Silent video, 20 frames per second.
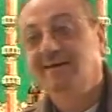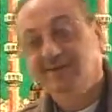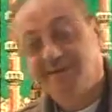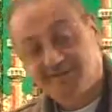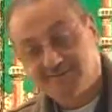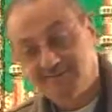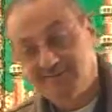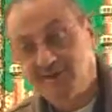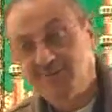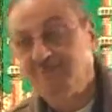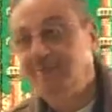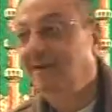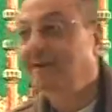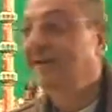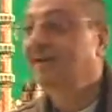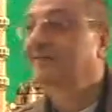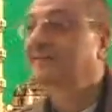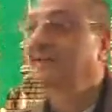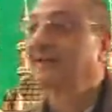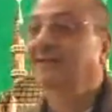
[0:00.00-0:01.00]

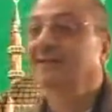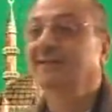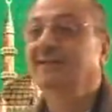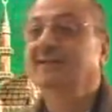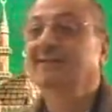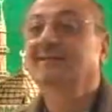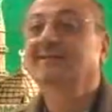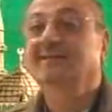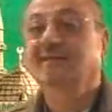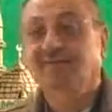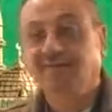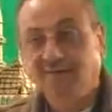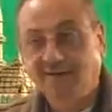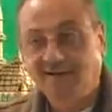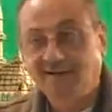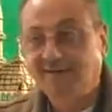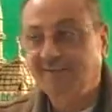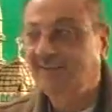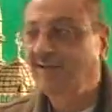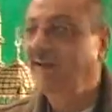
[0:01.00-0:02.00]
Jamilatani,
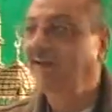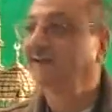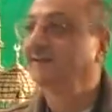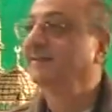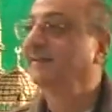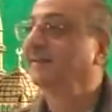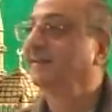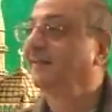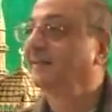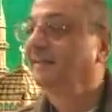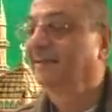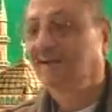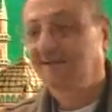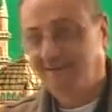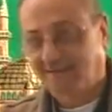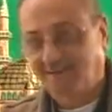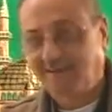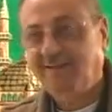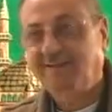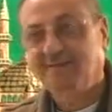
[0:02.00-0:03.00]
tawilatani.
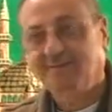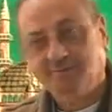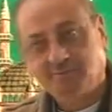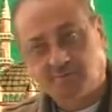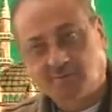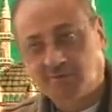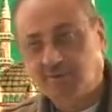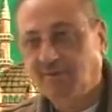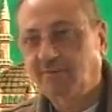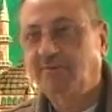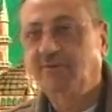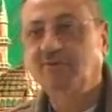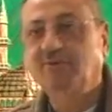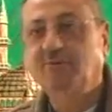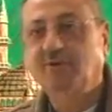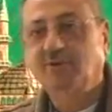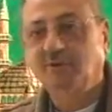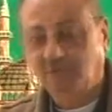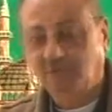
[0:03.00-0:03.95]
Whatever you want to